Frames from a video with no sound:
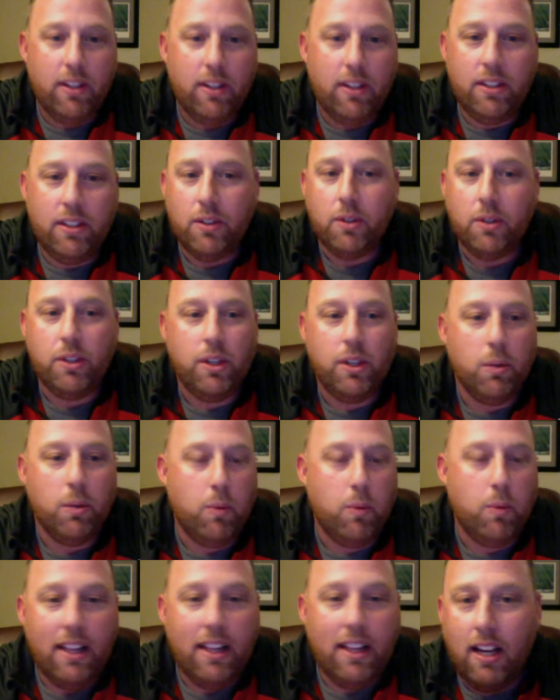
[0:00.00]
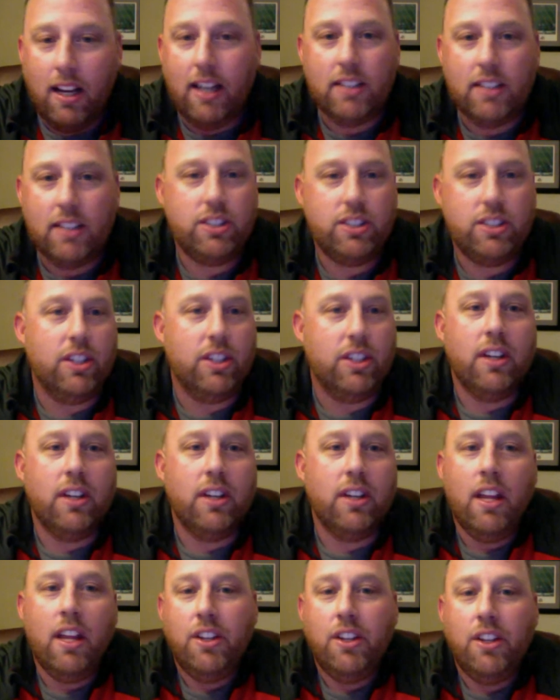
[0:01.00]
your weight loss, your
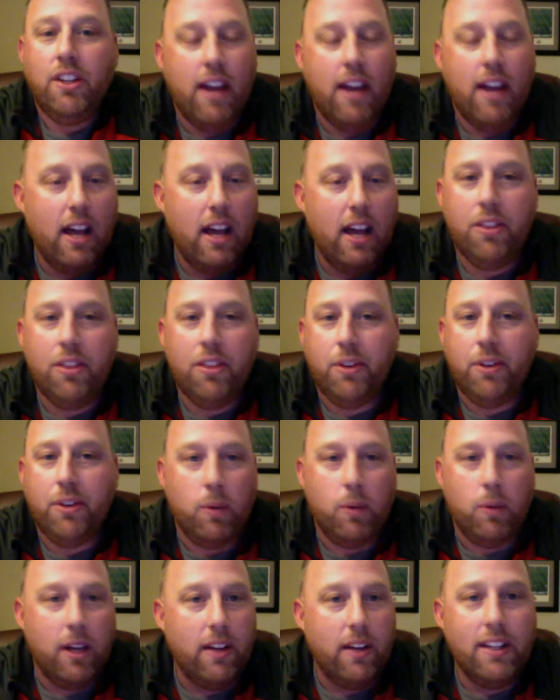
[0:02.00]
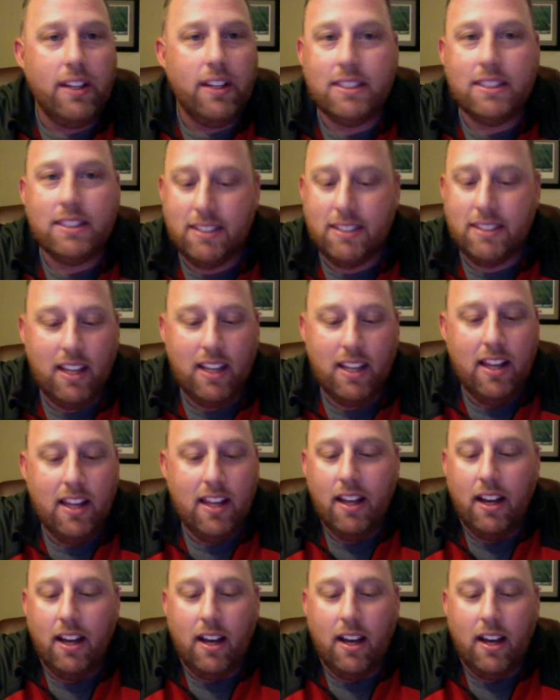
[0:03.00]
health, your wellness,
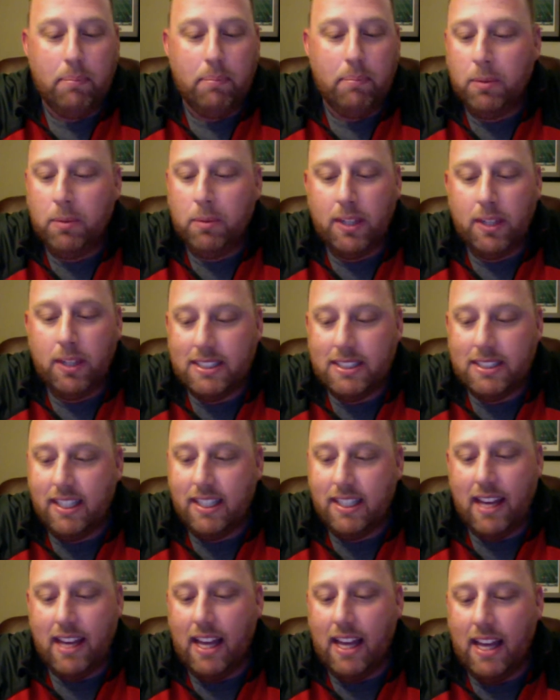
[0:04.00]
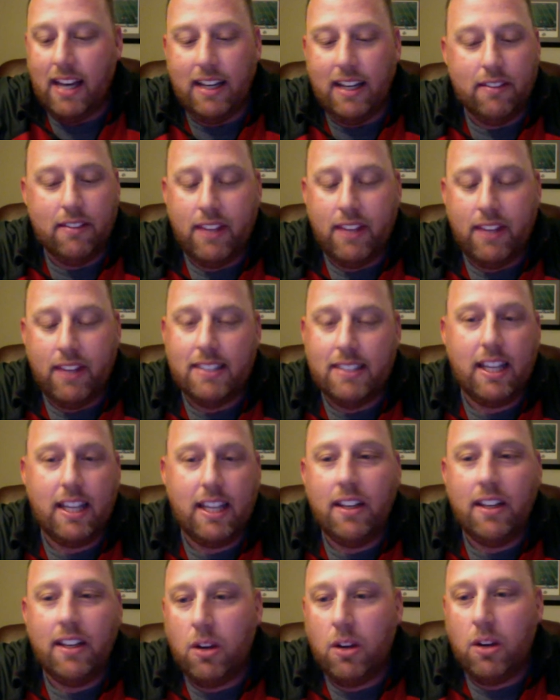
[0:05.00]
people want to see that. And if they say
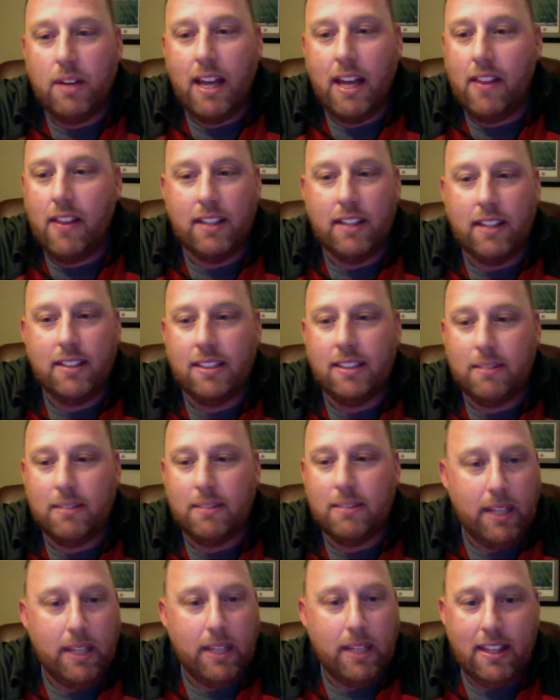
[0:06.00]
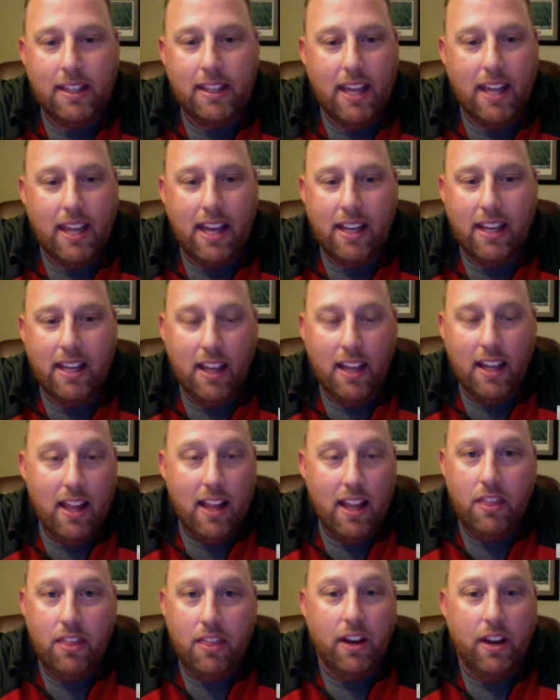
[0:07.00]
no now, that doesn't mean that
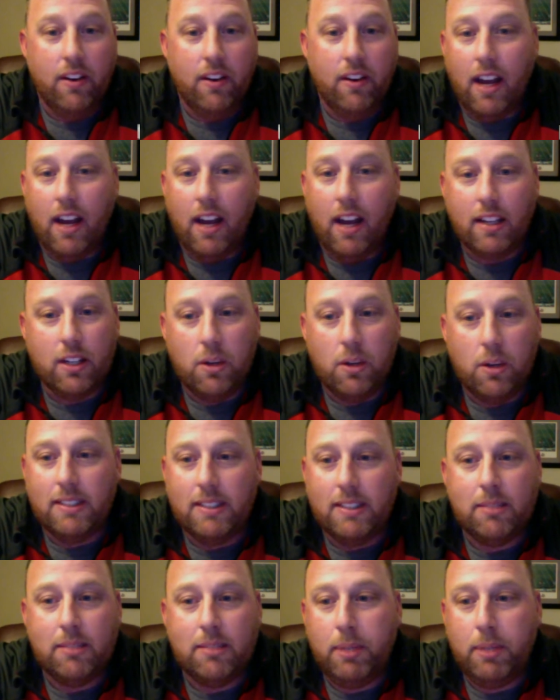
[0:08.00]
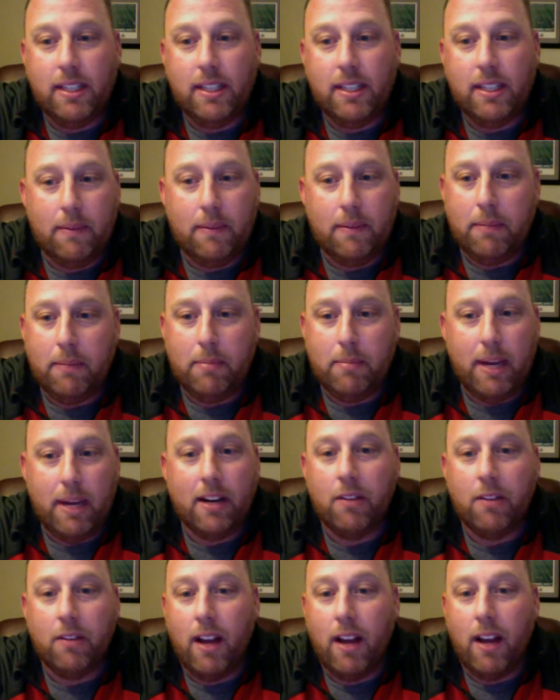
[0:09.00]
they're not going to be coming
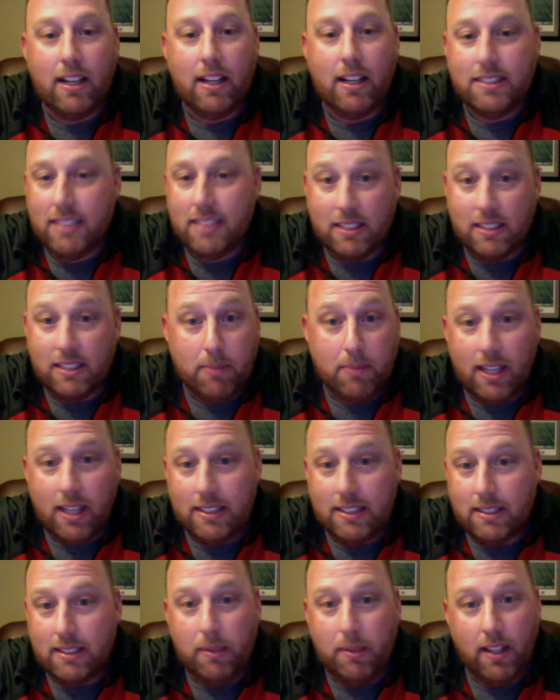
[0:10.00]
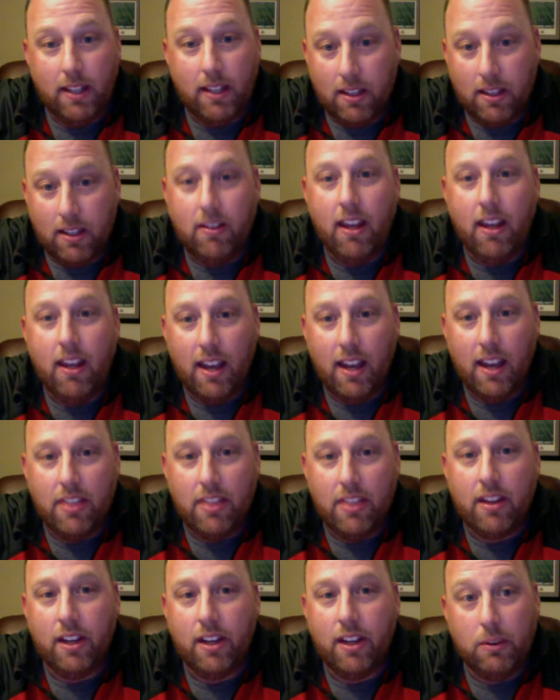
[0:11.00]
back around in 6 months and be like, okay, I
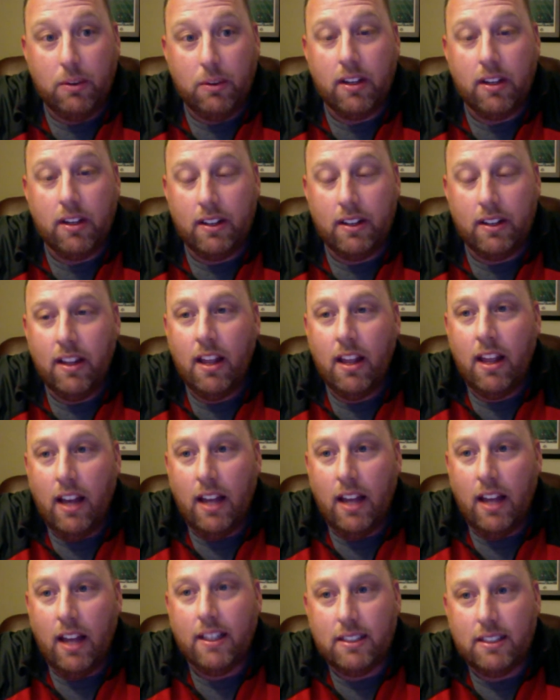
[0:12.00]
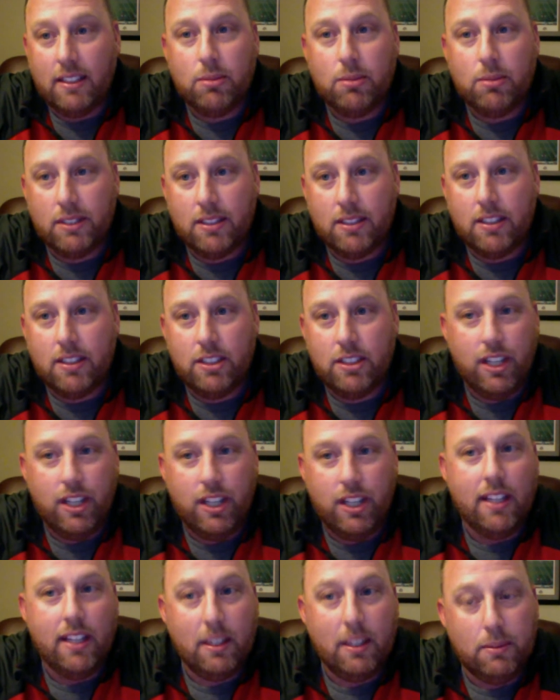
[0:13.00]
thought this wasn't
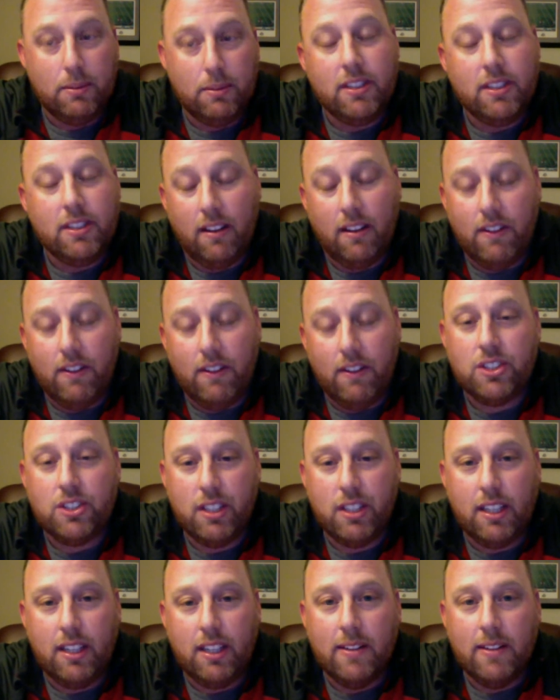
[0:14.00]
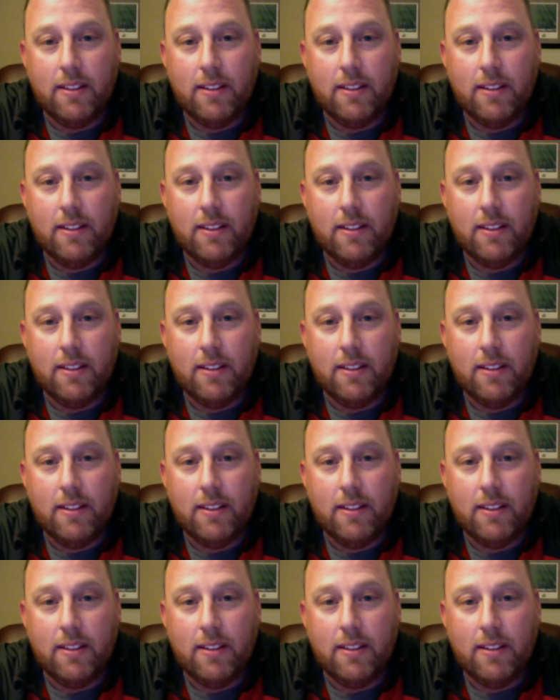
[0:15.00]
legit, and it was gonna eventually